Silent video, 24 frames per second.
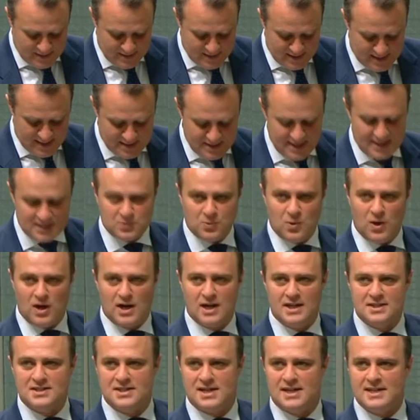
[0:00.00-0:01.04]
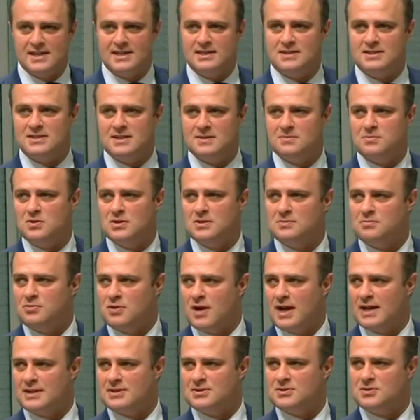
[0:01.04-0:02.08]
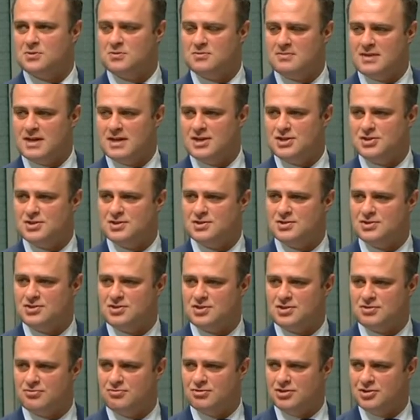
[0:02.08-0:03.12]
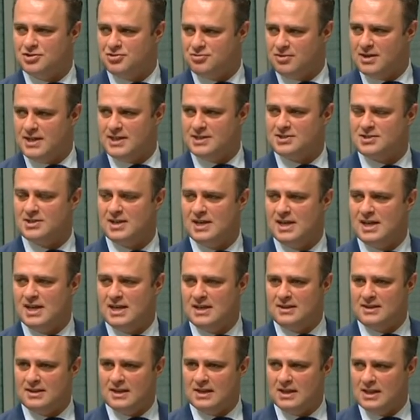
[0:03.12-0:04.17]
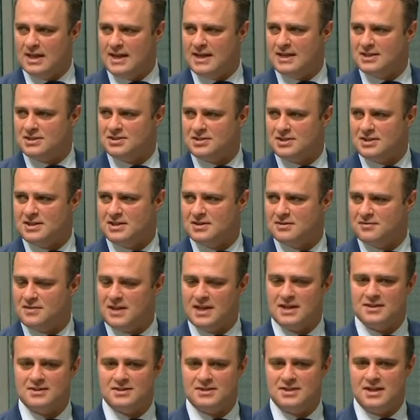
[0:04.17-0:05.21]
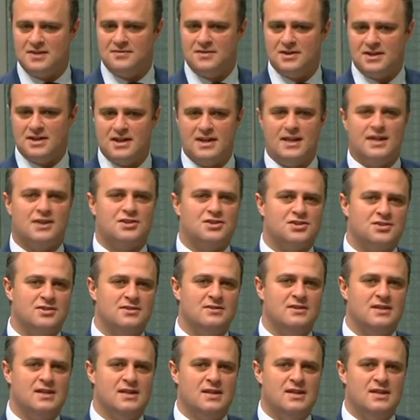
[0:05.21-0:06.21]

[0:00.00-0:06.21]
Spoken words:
And that's why taking simple and practical measures to redress the legacy of that severed connection